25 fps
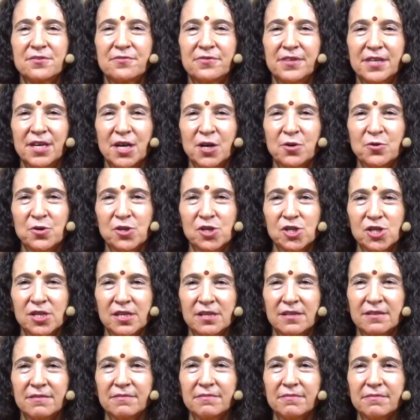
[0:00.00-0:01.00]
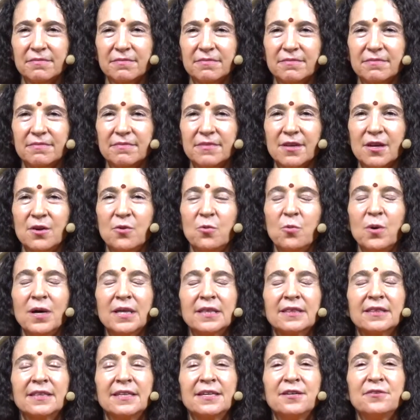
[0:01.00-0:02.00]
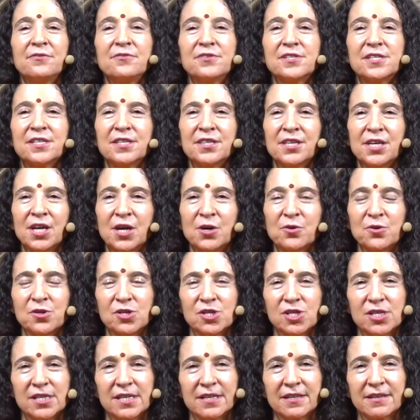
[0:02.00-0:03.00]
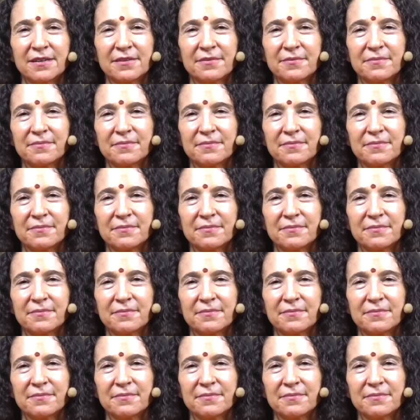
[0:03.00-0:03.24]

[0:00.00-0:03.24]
of the ocean, what lives in the ocean,